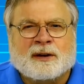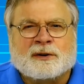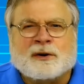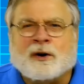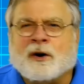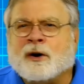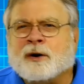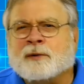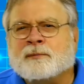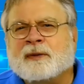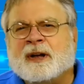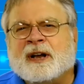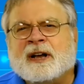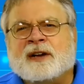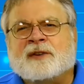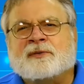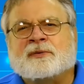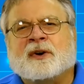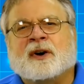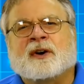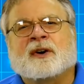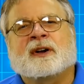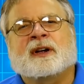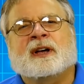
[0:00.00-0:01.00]
There are many
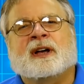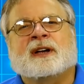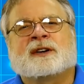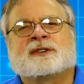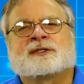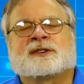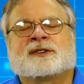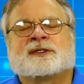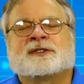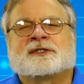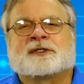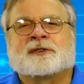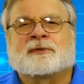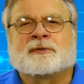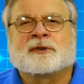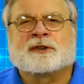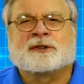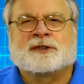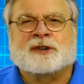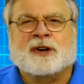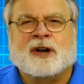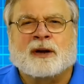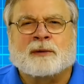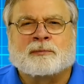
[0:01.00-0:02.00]
variations of
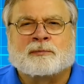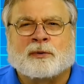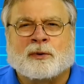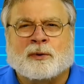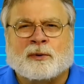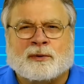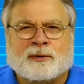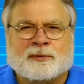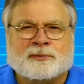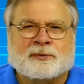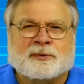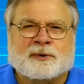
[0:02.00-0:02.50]
the J-pole,